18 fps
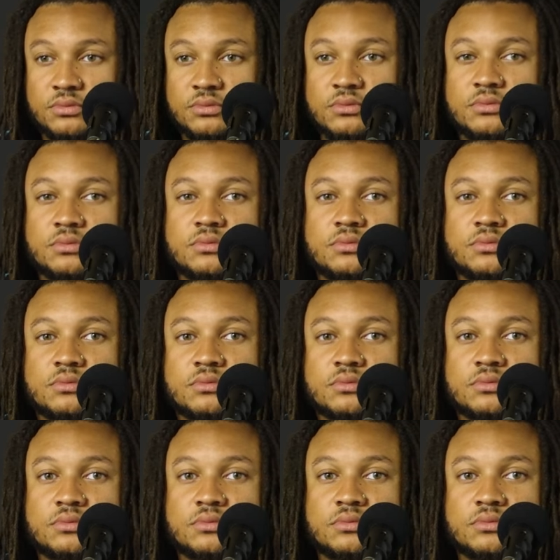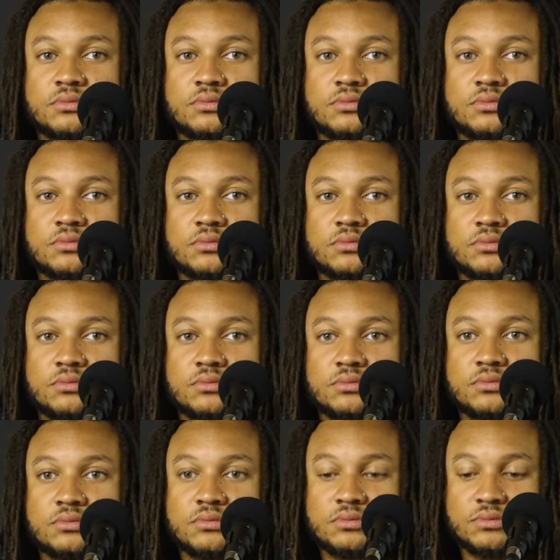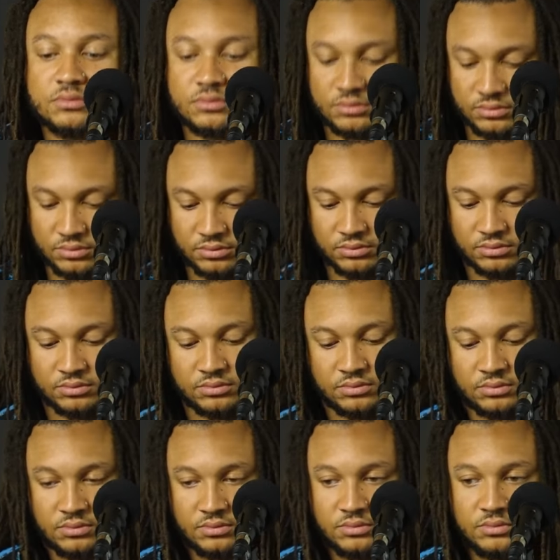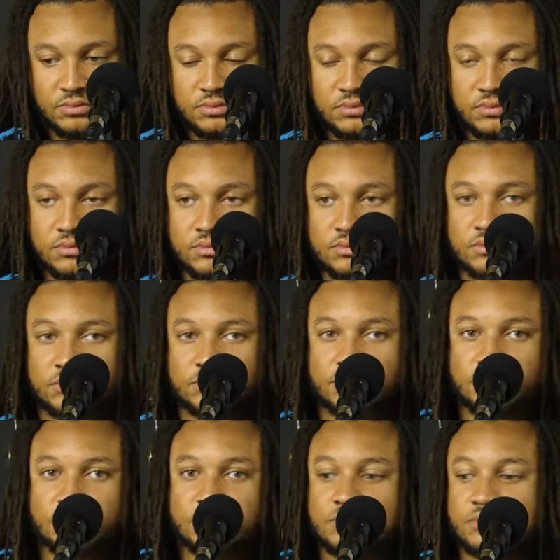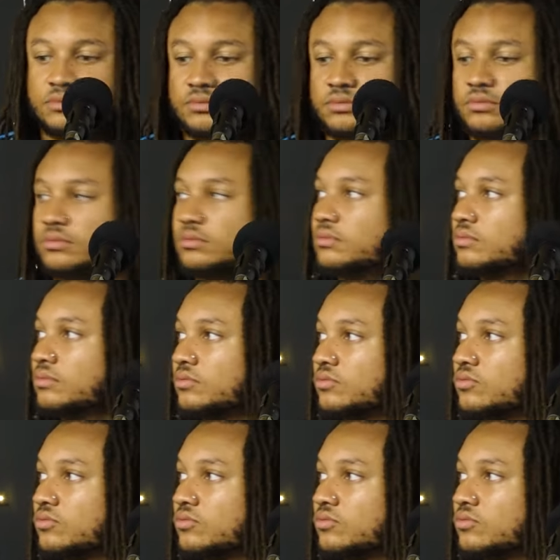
(not speaking)